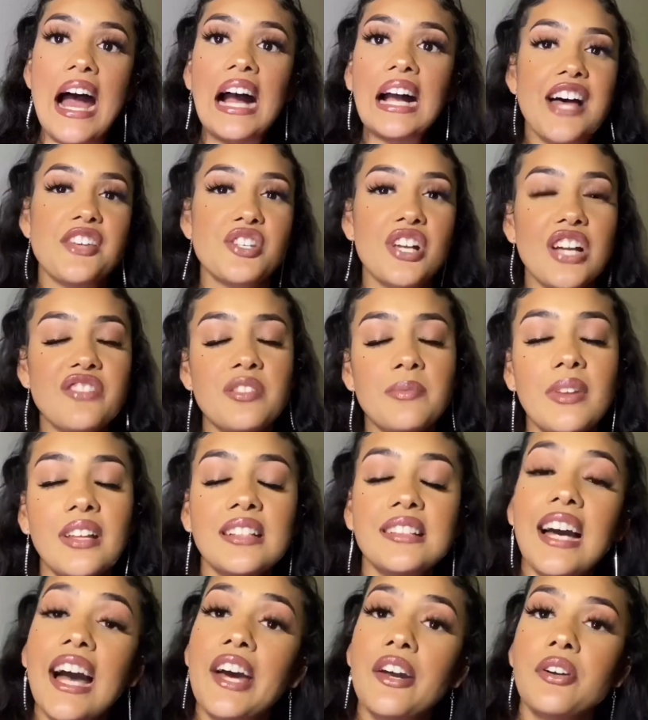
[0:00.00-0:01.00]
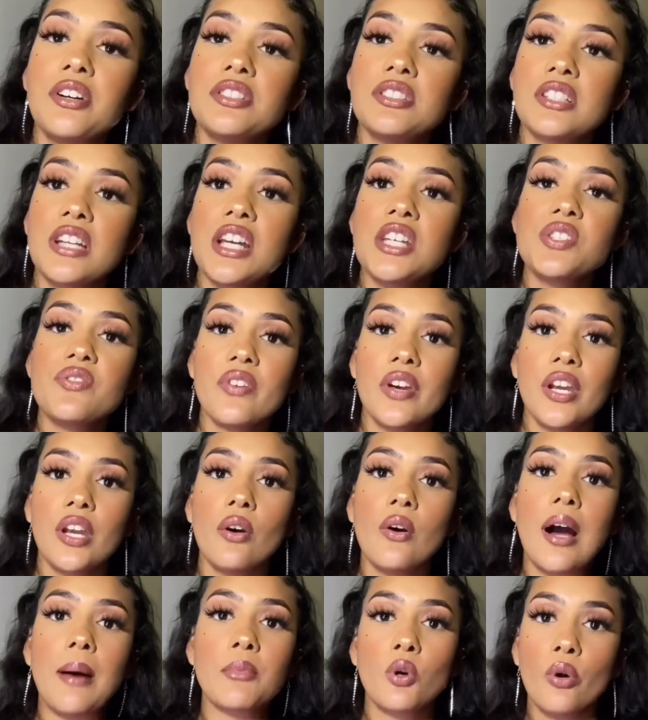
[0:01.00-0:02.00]
you guys have by the title, in today's video,
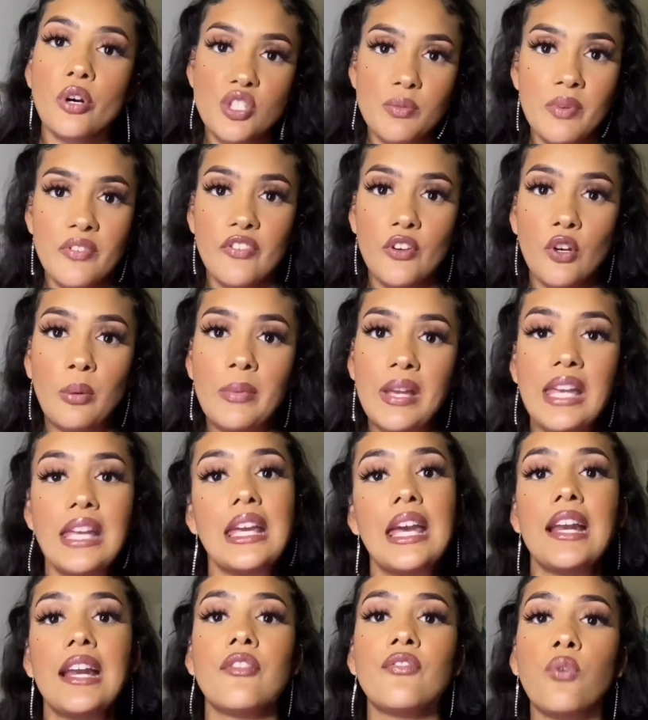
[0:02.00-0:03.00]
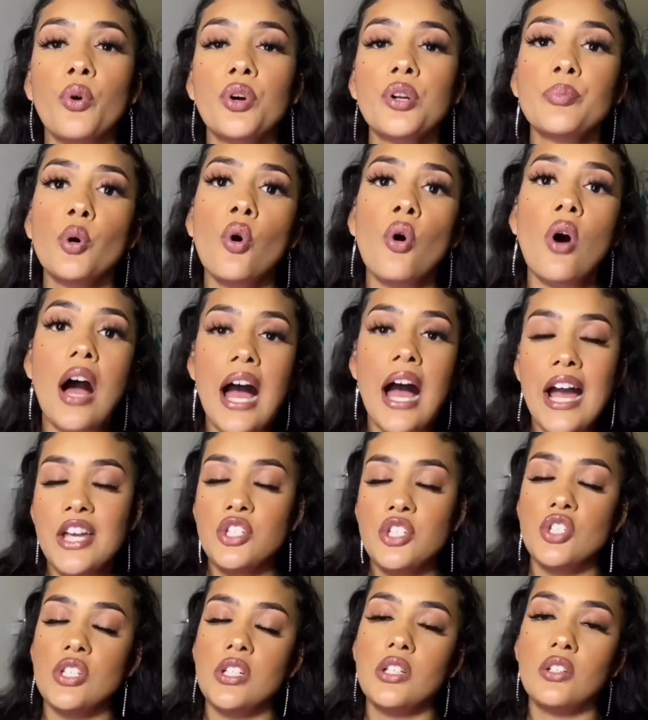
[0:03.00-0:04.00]
I'm going to be filming an affordable
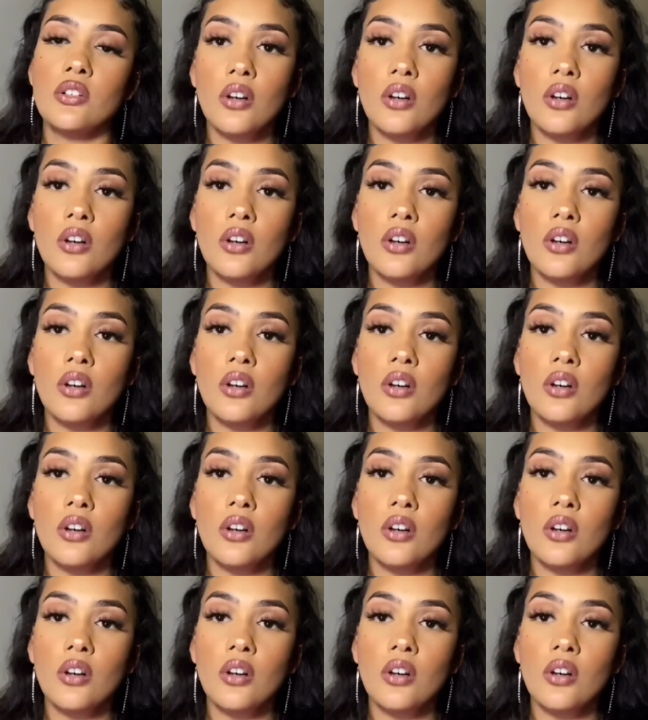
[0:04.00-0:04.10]
hygiene